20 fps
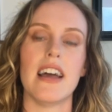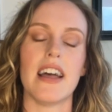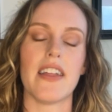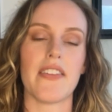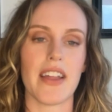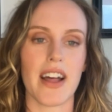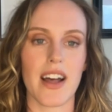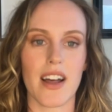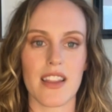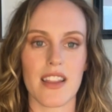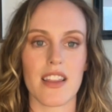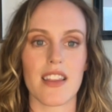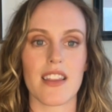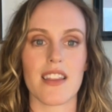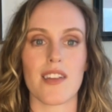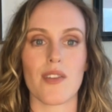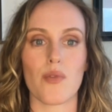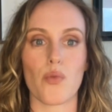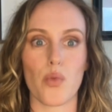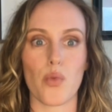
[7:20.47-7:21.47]
and that
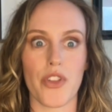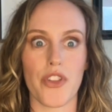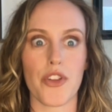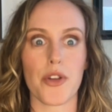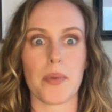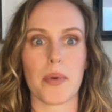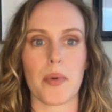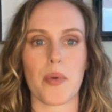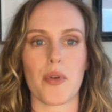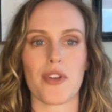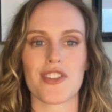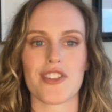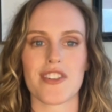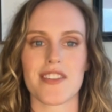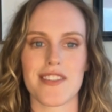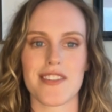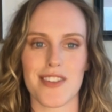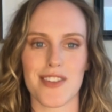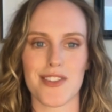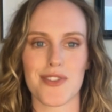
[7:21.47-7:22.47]
with your
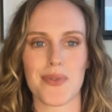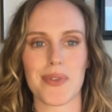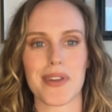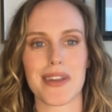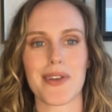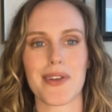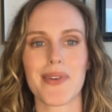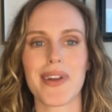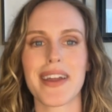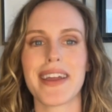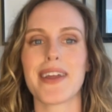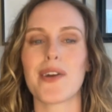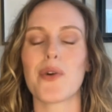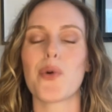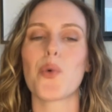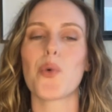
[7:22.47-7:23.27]
proportions looks really great.